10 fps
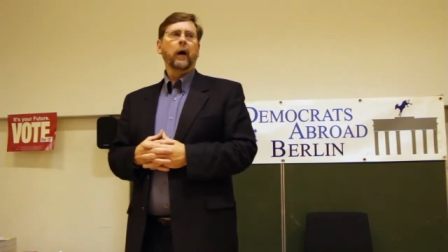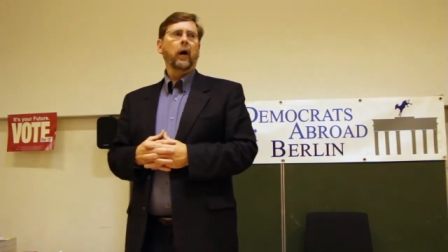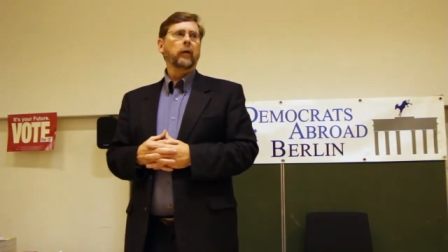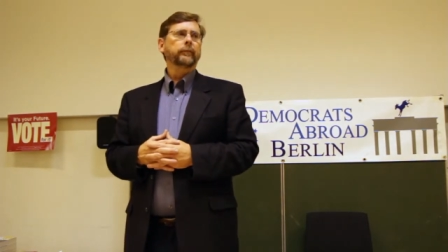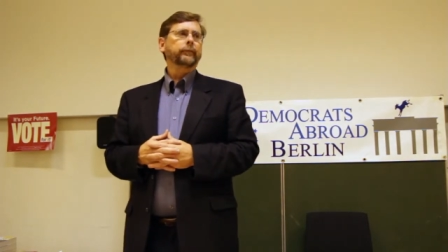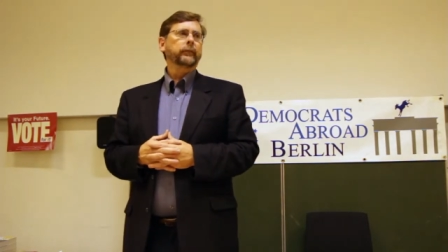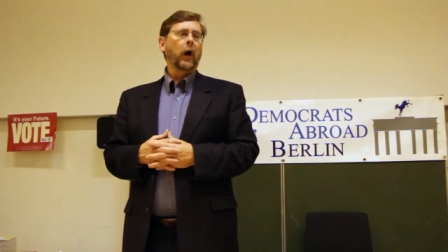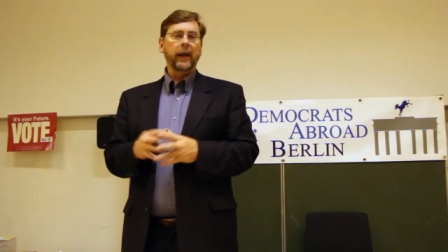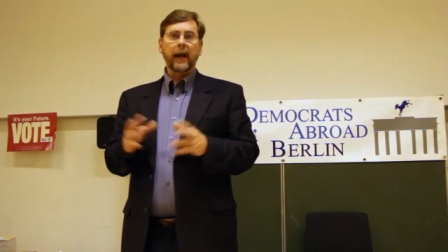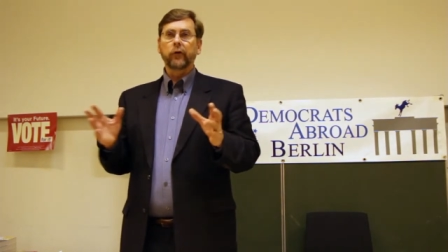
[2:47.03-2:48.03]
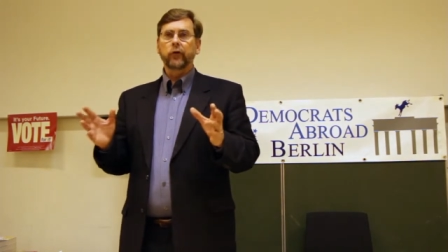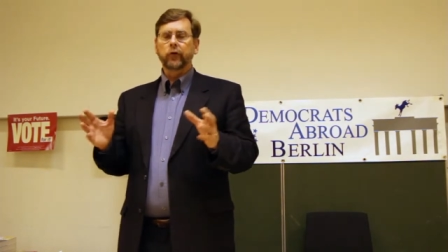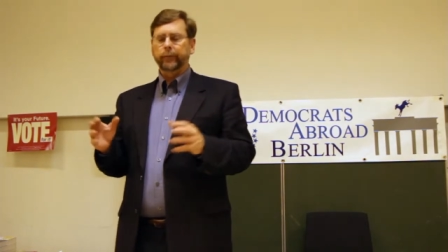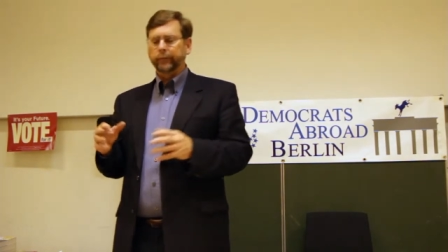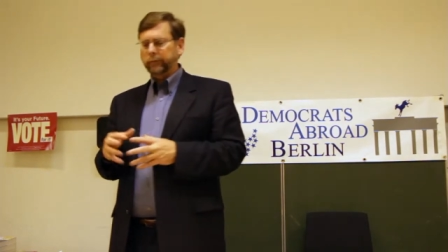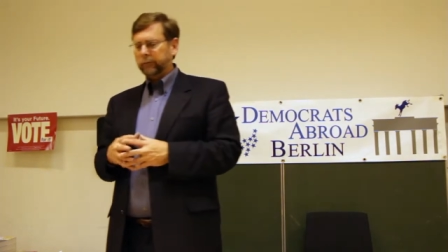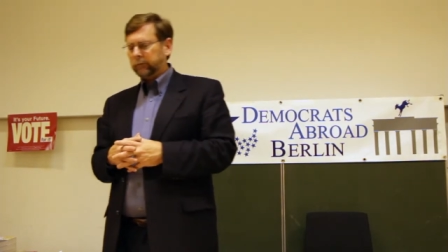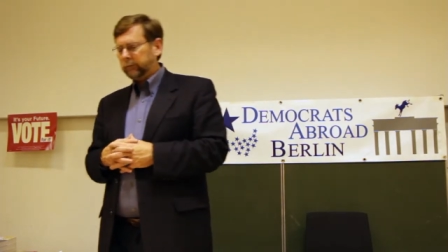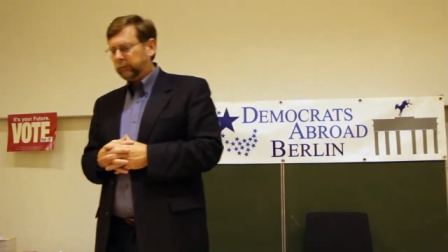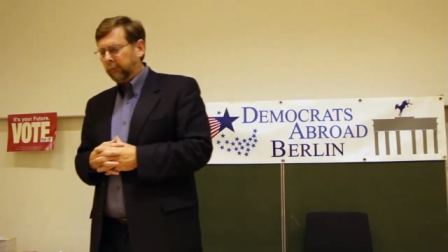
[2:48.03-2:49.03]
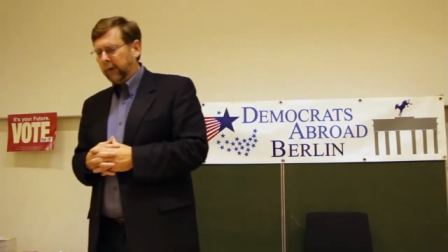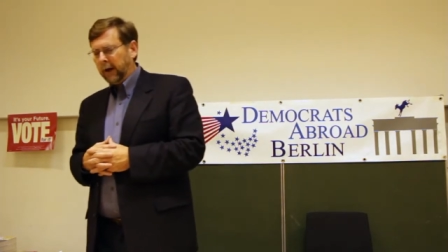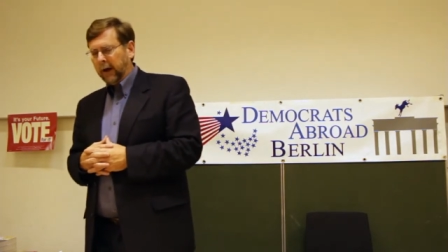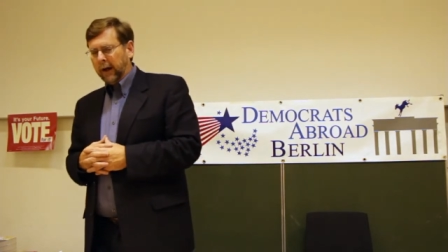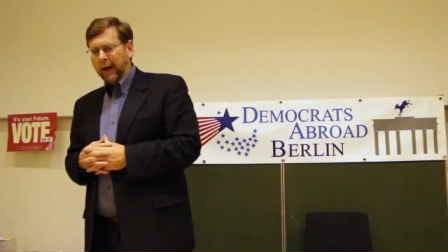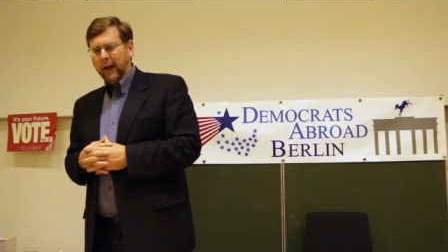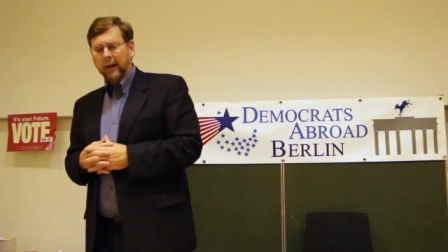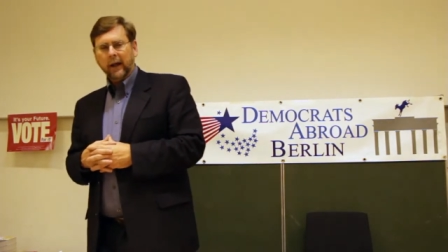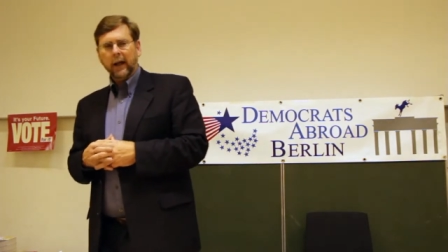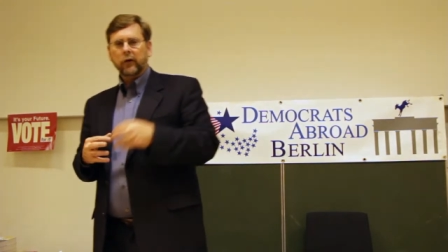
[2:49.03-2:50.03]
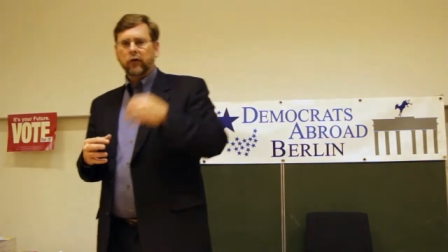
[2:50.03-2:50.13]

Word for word: um, on average in, in